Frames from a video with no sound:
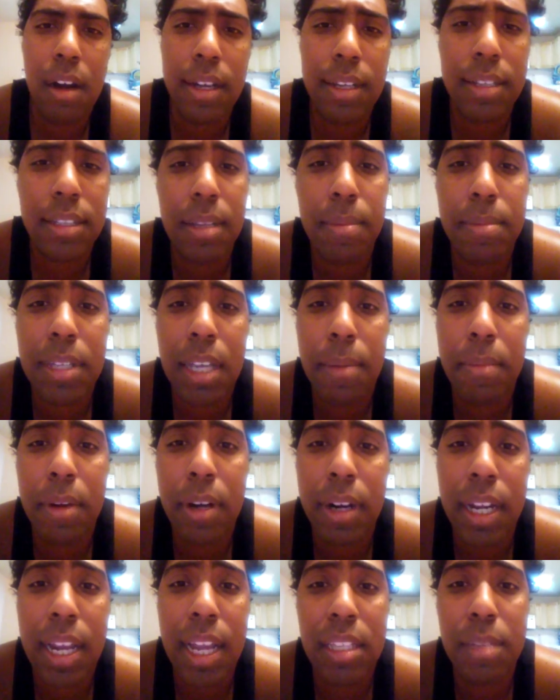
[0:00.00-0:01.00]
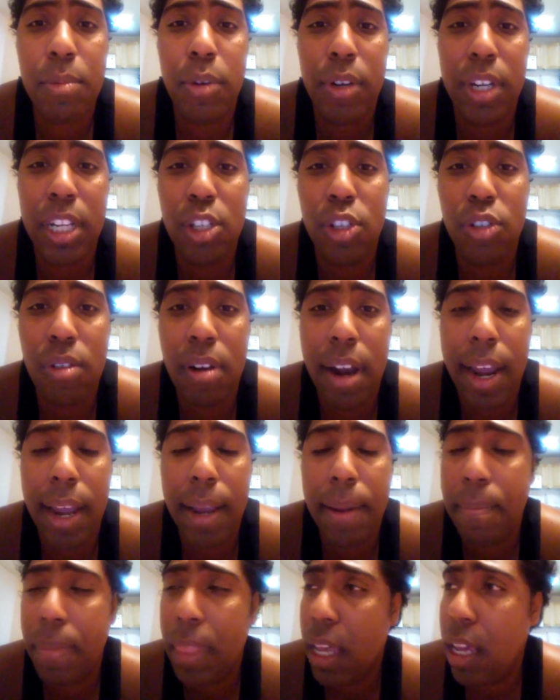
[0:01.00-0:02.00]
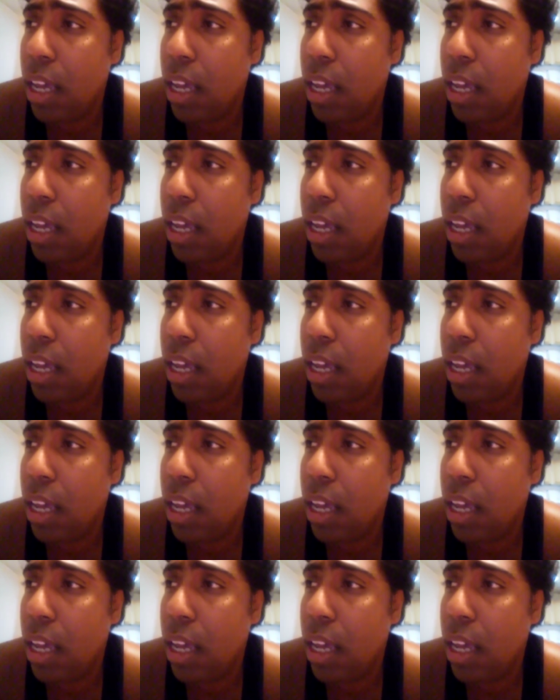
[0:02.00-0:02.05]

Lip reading: August, September, it gets pretty dry.